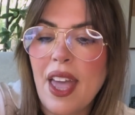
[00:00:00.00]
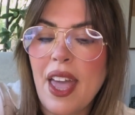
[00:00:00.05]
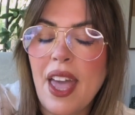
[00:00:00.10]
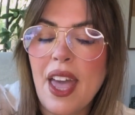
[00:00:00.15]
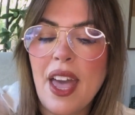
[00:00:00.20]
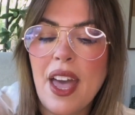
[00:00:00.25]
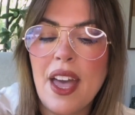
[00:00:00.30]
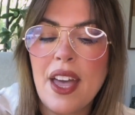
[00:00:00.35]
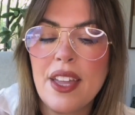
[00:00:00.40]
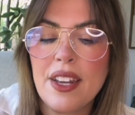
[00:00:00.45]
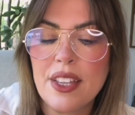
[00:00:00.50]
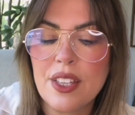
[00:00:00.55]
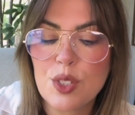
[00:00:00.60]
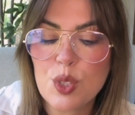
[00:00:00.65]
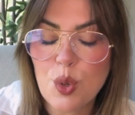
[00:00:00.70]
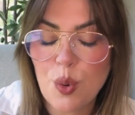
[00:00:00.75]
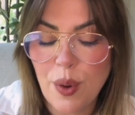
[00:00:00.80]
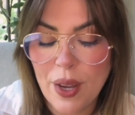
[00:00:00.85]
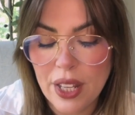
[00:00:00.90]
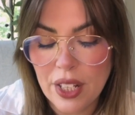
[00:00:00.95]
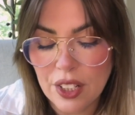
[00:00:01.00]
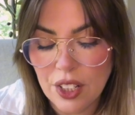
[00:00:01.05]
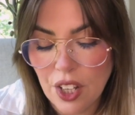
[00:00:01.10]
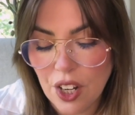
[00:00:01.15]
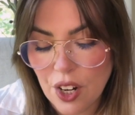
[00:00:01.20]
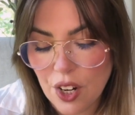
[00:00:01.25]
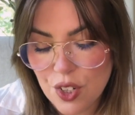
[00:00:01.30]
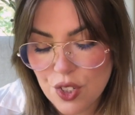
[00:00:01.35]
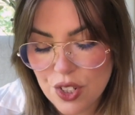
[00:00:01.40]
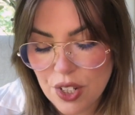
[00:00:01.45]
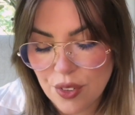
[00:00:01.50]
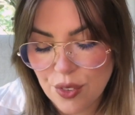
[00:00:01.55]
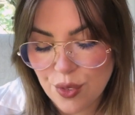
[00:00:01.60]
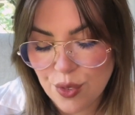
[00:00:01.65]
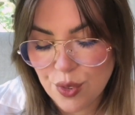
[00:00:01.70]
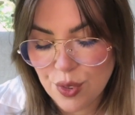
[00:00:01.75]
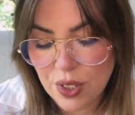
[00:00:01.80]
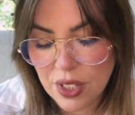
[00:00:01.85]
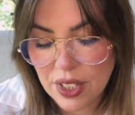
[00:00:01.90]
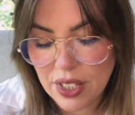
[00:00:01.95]
And it's quite large. I
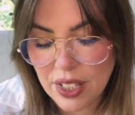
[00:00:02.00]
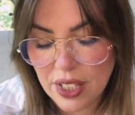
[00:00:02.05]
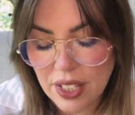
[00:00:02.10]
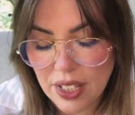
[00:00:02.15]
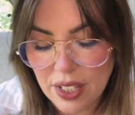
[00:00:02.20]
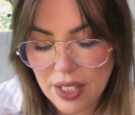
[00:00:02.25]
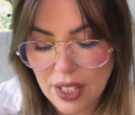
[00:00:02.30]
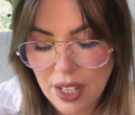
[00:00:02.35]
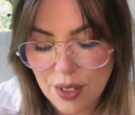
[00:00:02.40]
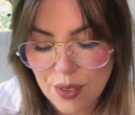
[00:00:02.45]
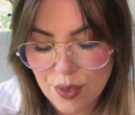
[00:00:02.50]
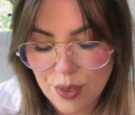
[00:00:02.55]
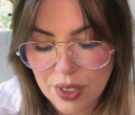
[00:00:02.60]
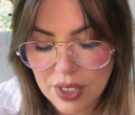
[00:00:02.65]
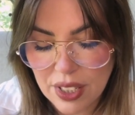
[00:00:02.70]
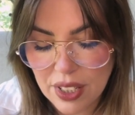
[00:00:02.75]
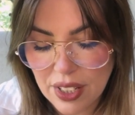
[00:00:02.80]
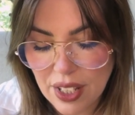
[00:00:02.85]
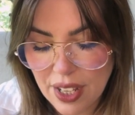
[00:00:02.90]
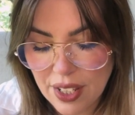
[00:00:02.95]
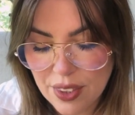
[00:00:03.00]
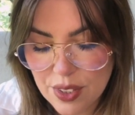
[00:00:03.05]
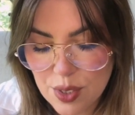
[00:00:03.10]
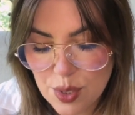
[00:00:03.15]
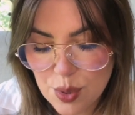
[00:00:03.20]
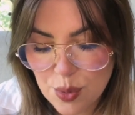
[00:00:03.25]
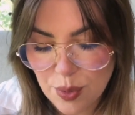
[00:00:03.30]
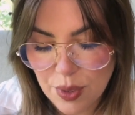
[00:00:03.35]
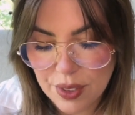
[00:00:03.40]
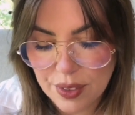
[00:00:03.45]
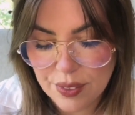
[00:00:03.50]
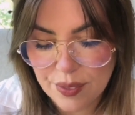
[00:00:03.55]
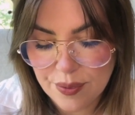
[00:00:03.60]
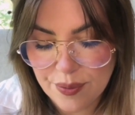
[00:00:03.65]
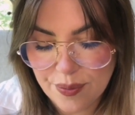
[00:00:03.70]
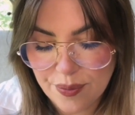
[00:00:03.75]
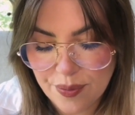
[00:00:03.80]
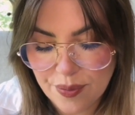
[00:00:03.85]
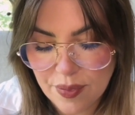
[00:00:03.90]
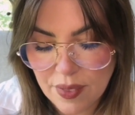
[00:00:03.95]
really like this
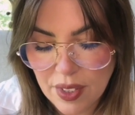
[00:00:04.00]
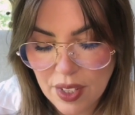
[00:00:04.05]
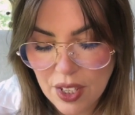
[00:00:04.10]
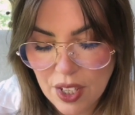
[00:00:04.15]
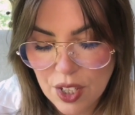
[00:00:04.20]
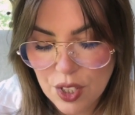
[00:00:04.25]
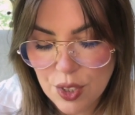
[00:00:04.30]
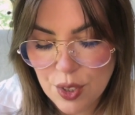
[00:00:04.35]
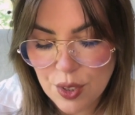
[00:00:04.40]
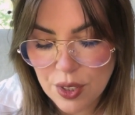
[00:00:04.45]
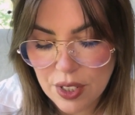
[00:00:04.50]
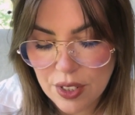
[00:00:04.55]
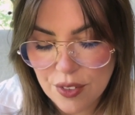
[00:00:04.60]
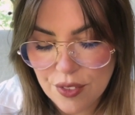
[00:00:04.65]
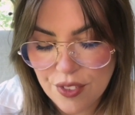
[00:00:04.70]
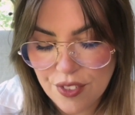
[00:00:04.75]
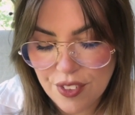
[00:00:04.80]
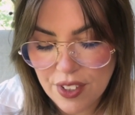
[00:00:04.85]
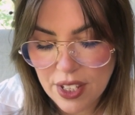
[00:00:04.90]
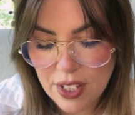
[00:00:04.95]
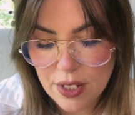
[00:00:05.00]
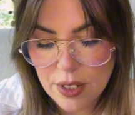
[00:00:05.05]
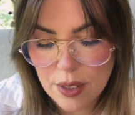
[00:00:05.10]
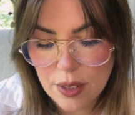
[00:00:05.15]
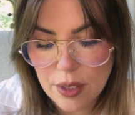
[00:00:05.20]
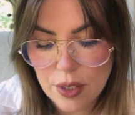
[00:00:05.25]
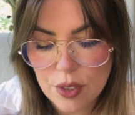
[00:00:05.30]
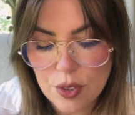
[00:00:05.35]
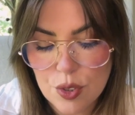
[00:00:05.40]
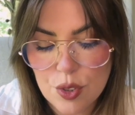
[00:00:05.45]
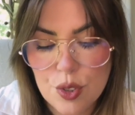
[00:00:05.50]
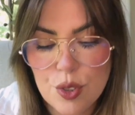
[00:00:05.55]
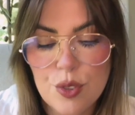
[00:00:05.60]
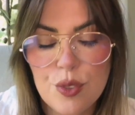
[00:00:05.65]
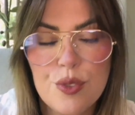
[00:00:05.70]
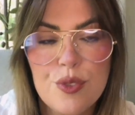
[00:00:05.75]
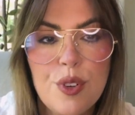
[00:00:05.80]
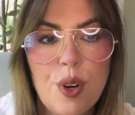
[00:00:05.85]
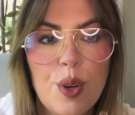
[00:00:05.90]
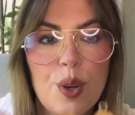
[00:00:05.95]
one. You can fit
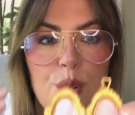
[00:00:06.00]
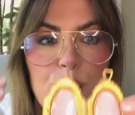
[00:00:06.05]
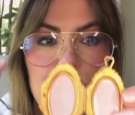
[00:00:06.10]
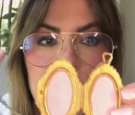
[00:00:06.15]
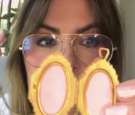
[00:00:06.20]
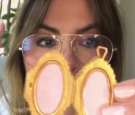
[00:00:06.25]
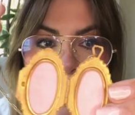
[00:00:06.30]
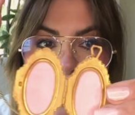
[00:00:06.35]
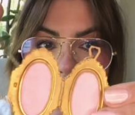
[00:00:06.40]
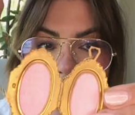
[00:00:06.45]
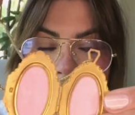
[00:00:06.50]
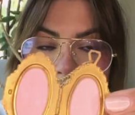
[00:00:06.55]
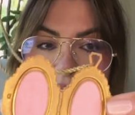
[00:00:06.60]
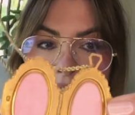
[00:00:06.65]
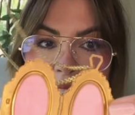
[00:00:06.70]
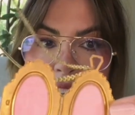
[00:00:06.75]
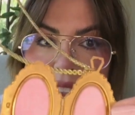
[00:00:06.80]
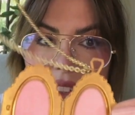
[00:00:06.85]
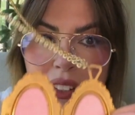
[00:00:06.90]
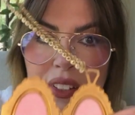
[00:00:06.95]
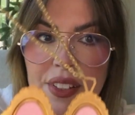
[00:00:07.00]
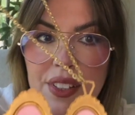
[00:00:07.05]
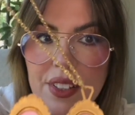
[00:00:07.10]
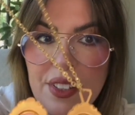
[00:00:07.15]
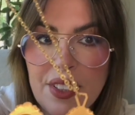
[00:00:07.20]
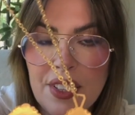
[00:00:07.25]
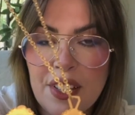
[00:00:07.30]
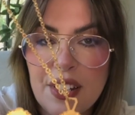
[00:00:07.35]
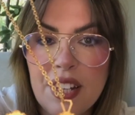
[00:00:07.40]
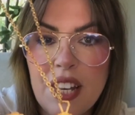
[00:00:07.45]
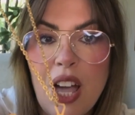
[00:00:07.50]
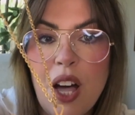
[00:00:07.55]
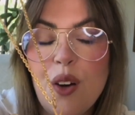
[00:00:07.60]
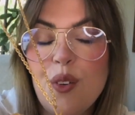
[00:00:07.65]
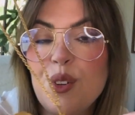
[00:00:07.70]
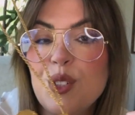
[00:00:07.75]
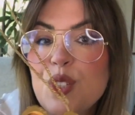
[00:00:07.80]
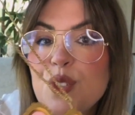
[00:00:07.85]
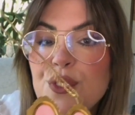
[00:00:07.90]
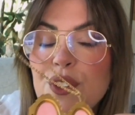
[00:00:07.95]
2 photos inside.
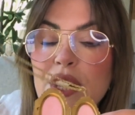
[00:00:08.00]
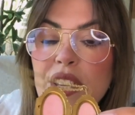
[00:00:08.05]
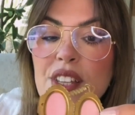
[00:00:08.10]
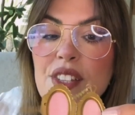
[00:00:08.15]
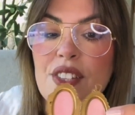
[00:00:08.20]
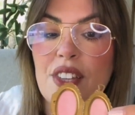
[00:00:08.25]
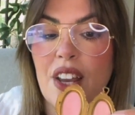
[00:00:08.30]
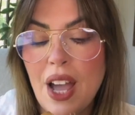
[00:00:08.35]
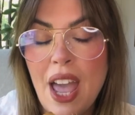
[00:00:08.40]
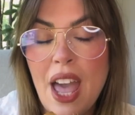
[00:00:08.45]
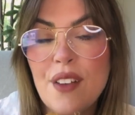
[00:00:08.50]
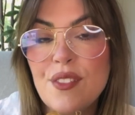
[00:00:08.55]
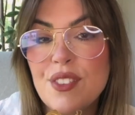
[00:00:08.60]
Now, what's funny is that I